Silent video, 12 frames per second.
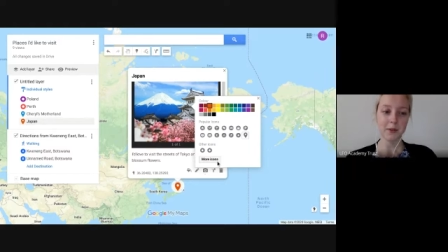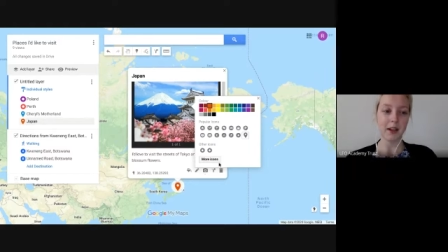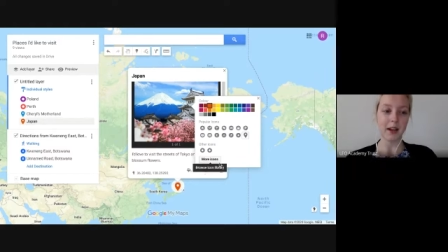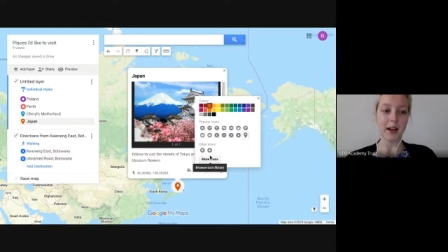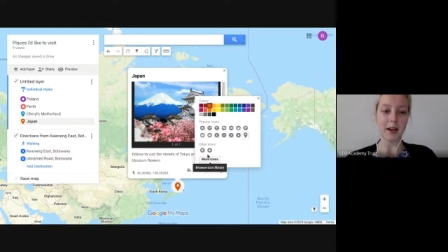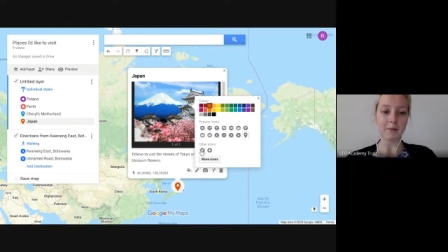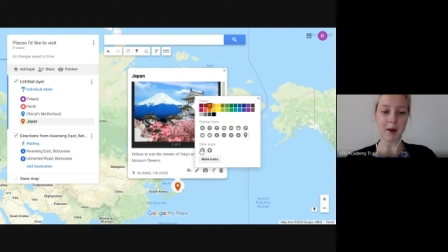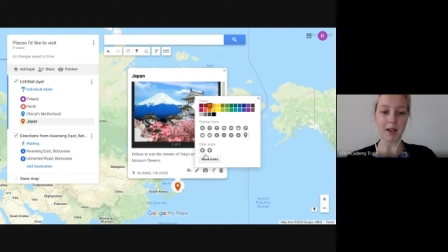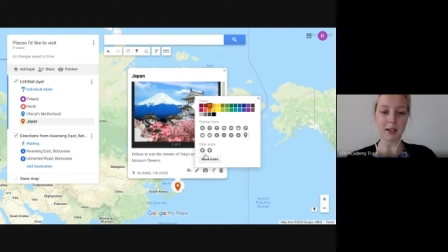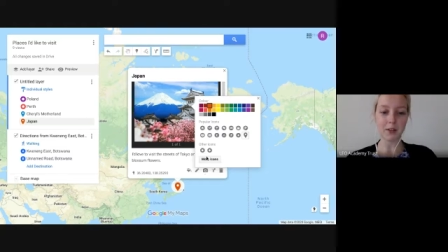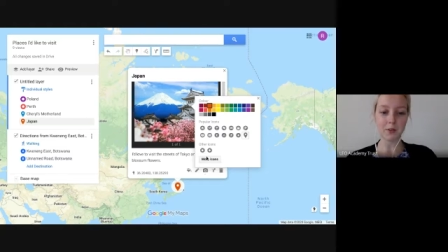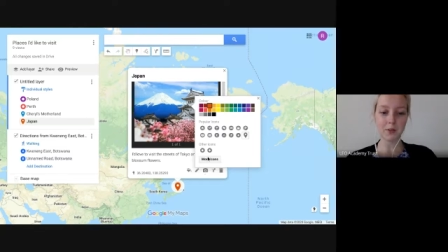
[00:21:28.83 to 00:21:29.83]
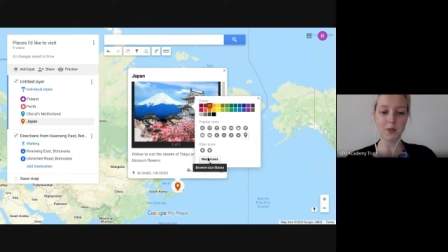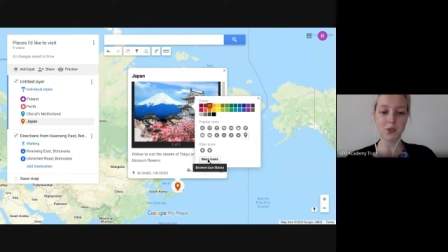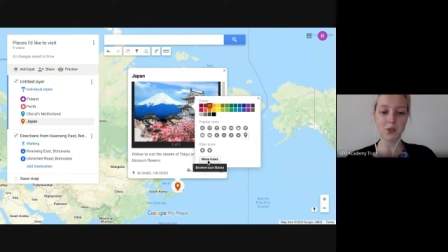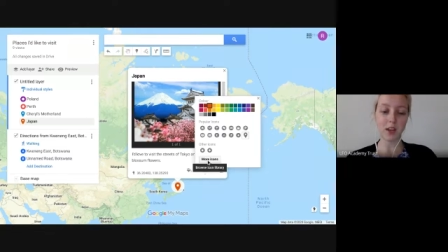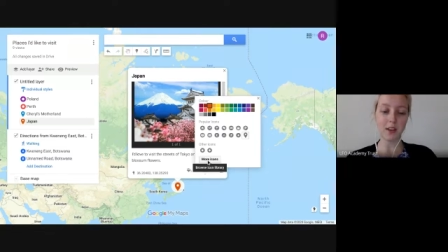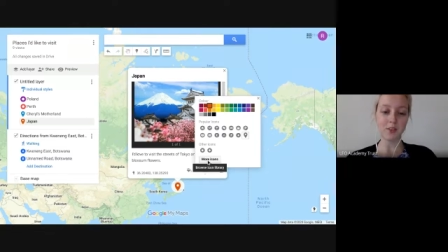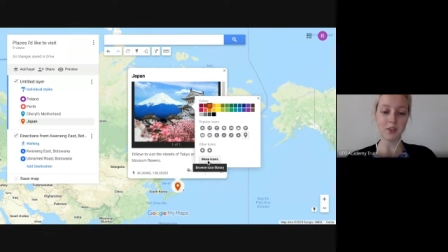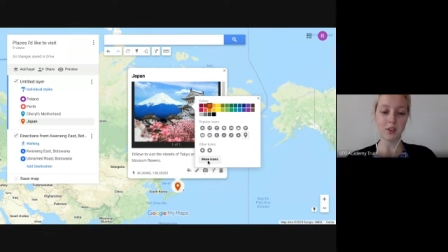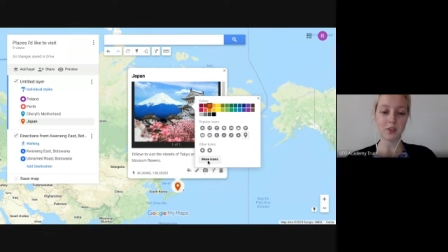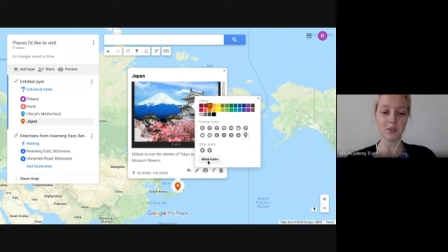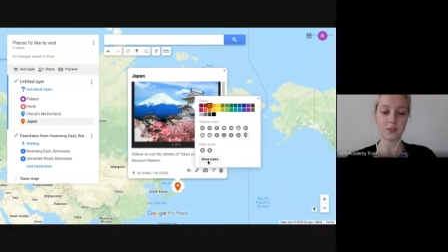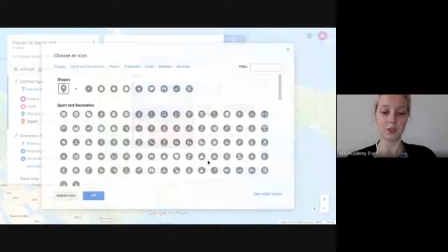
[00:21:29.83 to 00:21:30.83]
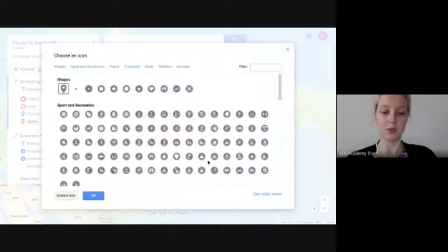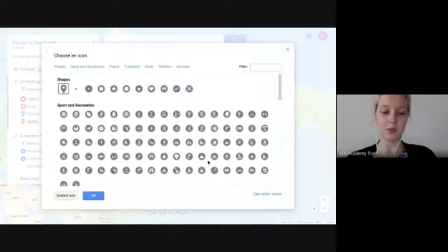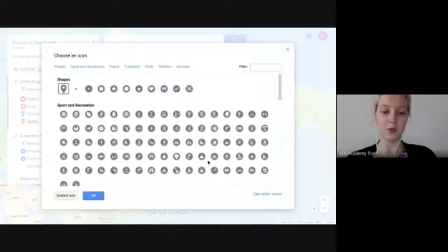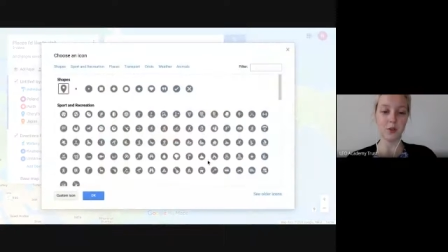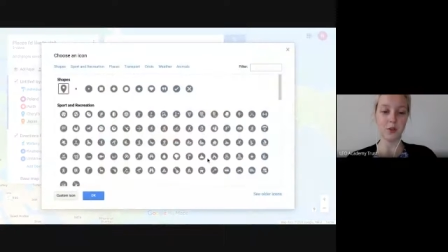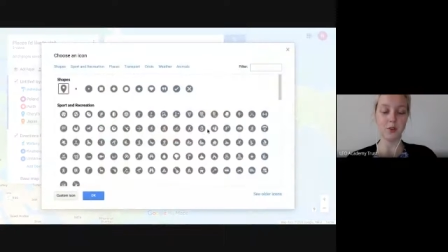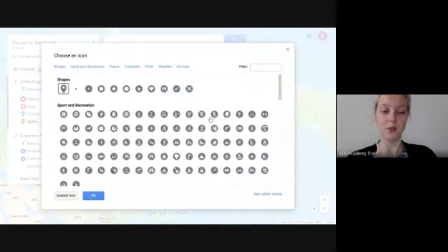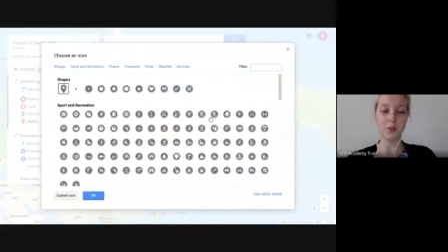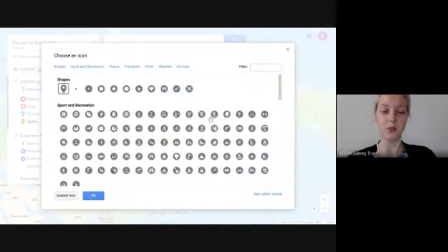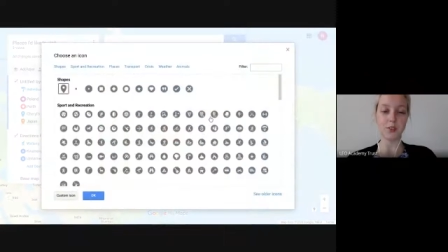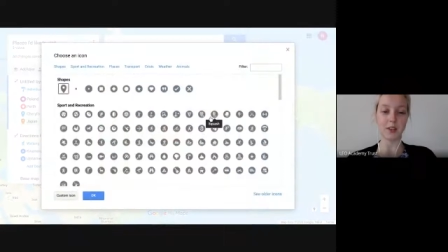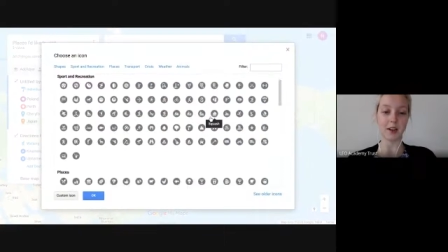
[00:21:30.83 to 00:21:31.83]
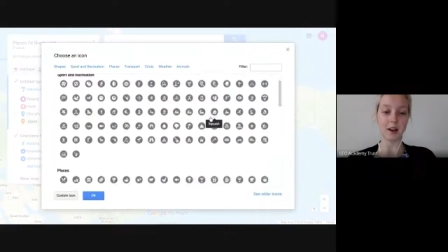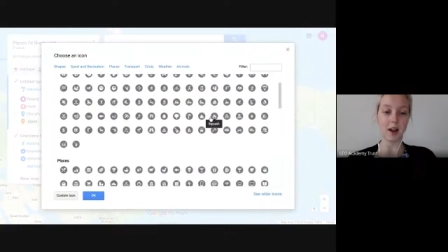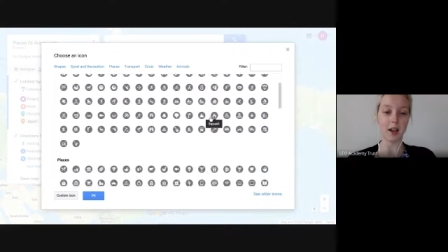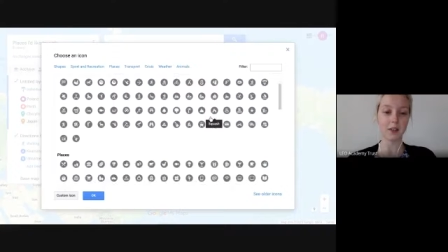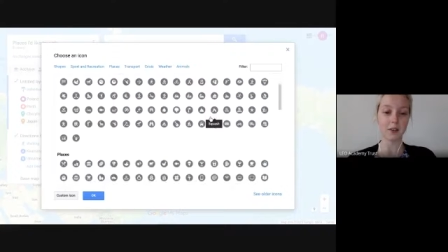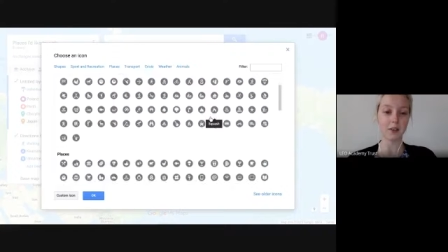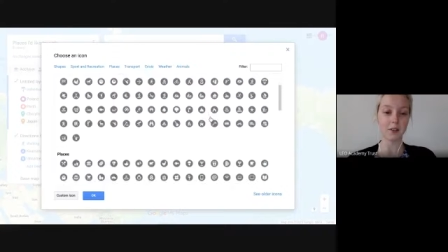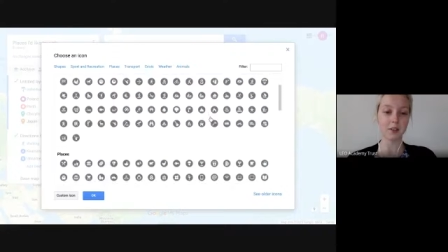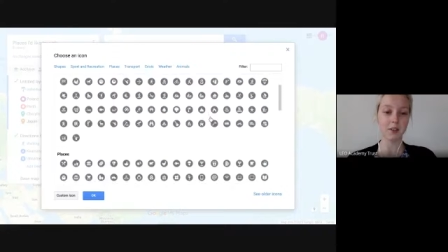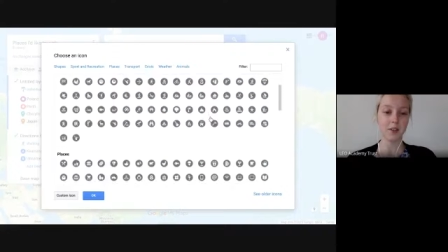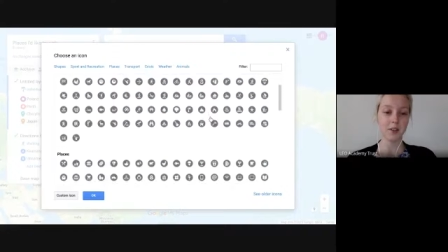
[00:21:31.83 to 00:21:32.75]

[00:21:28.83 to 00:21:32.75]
Um, I can also change to use an icon.